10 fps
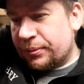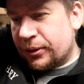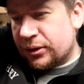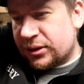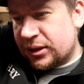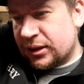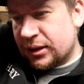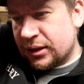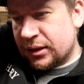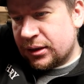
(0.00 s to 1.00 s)
but,
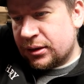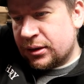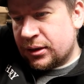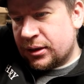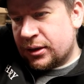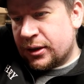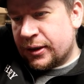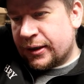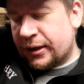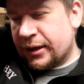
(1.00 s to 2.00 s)

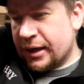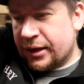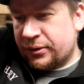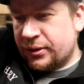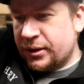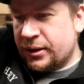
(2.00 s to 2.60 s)
you know,